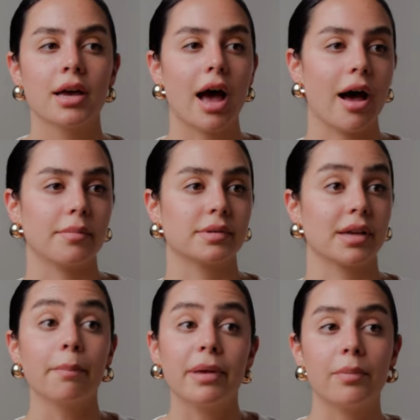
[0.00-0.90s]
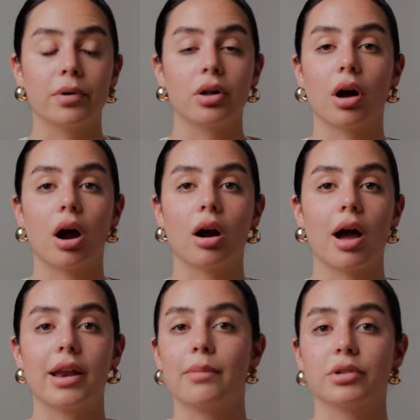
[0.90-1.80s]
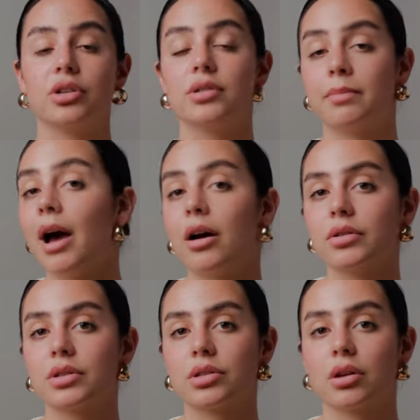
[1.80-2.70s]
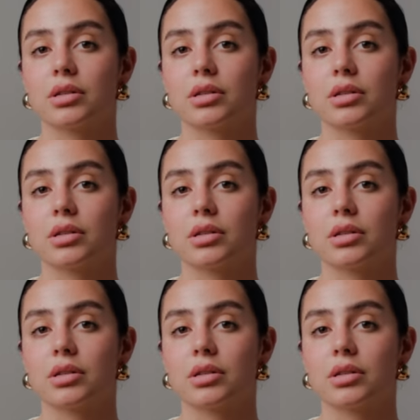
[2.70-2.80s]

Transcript: Um, some people are unable to use a mouse